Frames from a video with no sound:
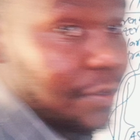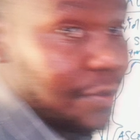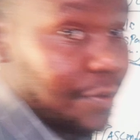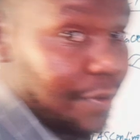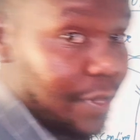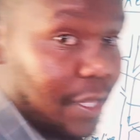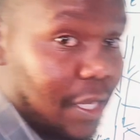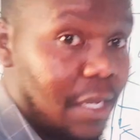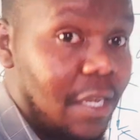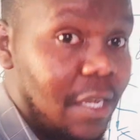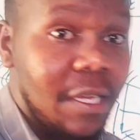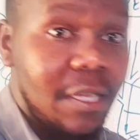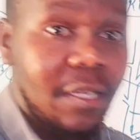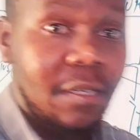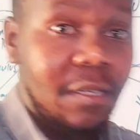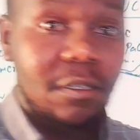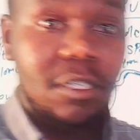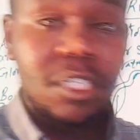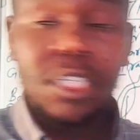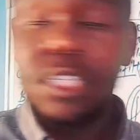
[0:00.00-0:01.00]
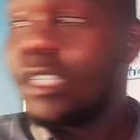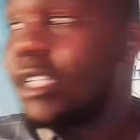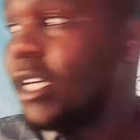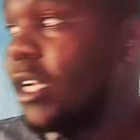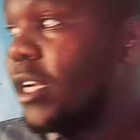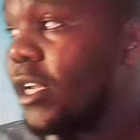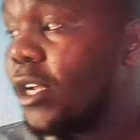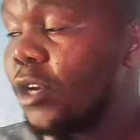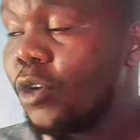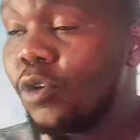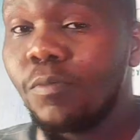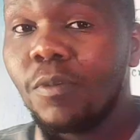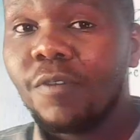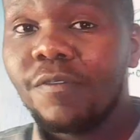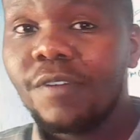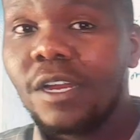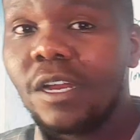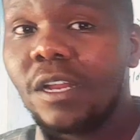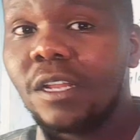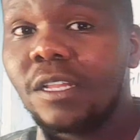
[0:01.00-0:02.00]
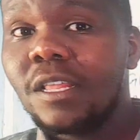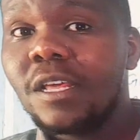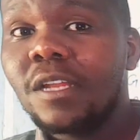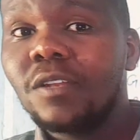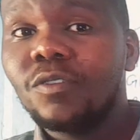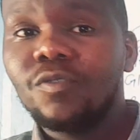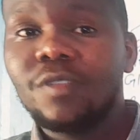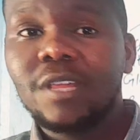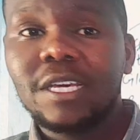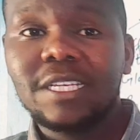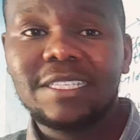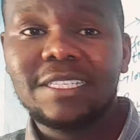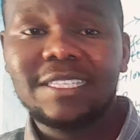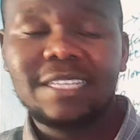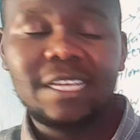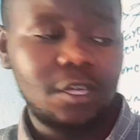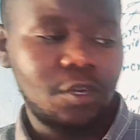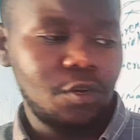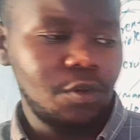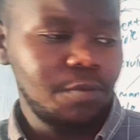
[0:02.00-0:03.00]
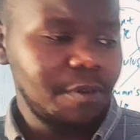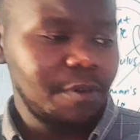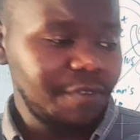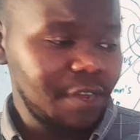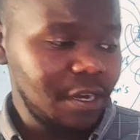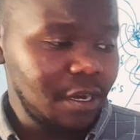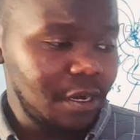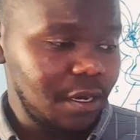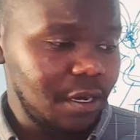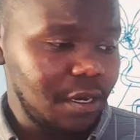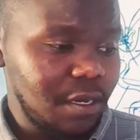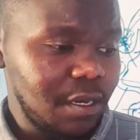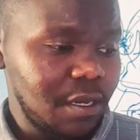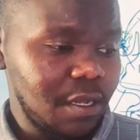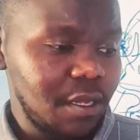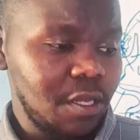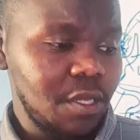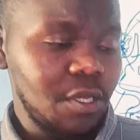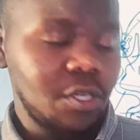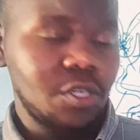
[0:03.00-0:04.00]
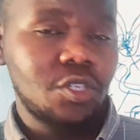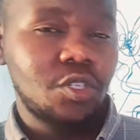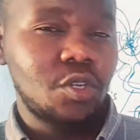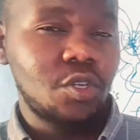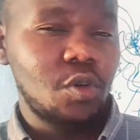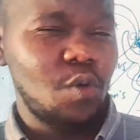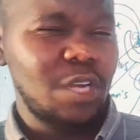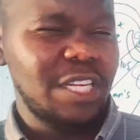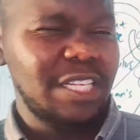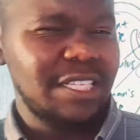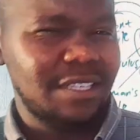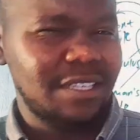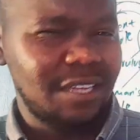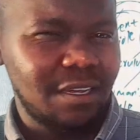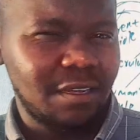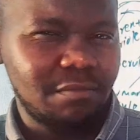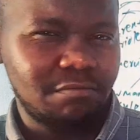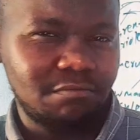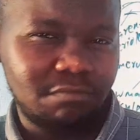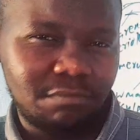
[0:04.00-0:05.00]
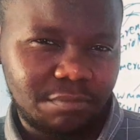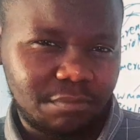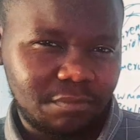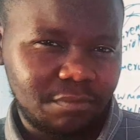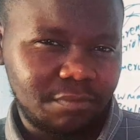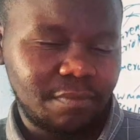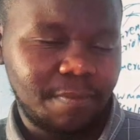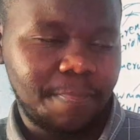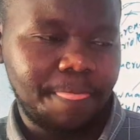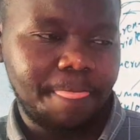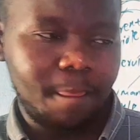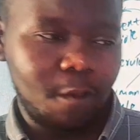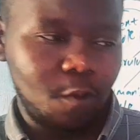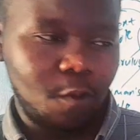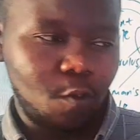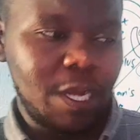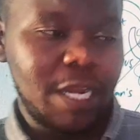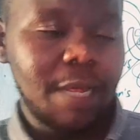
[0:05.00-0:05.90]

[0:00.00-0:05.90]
to the descending lobe of anal, then to the ascending lobe of anal. So what